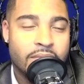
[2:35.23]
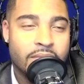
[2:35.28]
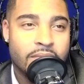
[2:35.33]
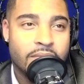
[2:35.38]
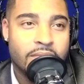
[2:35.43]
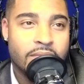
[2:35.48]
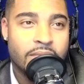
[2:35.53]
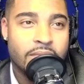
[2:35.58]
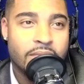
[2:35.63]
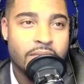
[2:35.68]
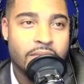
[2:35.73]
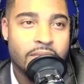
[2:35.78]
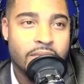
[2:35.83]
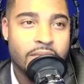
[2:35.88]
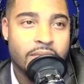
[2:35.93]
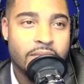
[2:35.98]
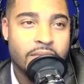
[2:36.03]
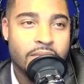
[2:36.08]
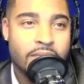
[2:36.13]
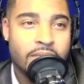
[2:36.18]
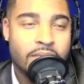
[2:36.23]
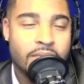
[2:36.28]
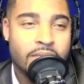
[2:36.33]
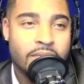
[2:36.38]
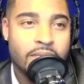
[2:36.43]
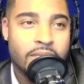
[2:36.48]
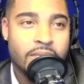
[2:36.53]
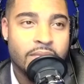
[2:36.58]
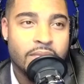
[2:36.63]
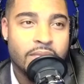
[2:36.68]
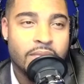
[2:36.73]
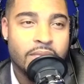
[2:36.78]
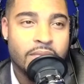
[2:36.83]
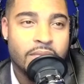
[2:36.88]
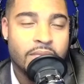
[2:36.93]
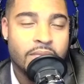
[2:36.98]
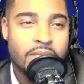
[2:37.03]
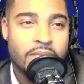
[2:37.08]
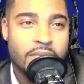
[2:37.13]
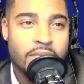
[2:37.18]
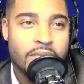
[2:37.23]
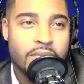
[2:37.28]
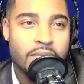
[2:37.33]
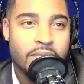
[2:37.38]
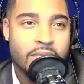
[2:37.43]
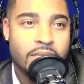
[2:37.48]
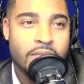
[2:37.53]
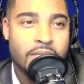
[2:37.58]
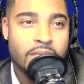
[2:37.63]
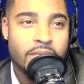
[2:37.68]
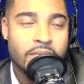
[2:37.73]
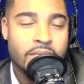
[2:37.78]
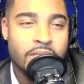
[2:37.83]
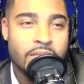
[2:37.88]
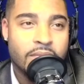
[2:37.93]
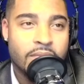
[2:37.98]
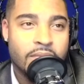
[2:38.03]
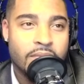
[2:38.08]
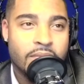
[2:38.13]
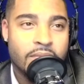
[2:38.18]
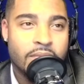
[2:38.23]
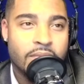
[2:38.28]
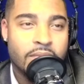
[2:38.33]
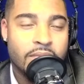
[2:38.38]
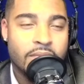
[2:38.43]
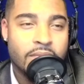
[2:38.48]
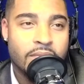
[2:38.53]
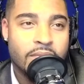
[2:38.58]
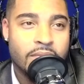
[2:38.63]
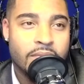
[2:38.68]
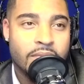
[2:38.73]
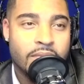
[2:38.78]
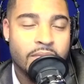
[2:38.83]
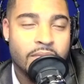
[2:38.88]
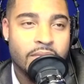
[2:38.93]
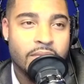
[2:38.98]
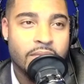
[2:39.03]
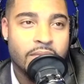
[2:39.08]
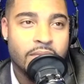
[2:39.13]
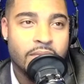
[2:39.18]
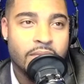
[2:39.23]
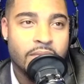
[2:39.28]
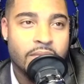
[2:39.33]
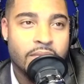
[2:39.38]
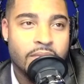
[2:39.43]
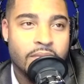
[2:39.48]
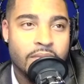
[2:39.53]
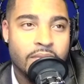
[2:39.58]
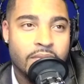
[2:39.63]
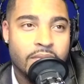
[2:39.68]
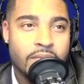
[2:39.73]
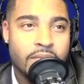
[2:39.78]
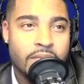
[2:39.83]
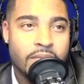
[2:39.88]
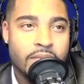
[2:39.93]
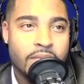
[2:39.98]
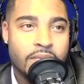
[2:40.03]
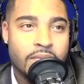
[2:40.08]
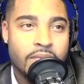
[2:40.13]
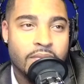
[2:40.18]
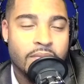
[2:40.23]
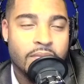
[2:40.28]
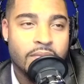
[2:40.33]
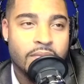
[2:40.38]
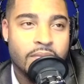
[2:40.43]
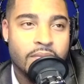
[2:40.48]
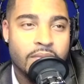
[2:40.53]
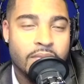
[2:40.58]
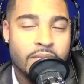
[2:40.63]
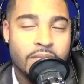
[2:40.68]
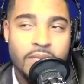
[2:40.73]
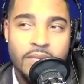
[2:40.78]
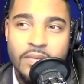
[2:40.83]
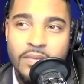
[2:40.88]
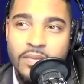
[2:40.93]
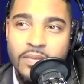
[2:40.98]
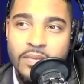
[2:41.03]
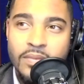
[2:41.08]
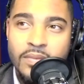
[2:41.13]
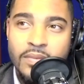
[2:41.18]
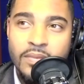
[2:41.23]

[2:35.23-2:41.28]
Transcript: (not speaking)